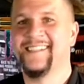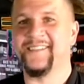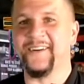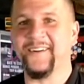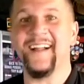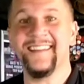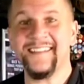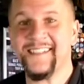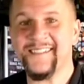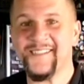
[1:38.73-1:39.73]
So
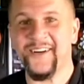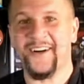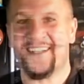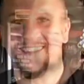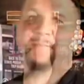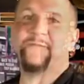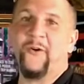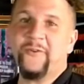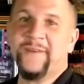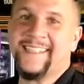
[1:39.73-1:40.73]
let's get started. But
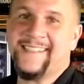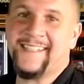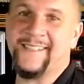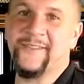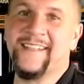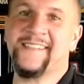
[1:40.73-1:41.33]
before we continue,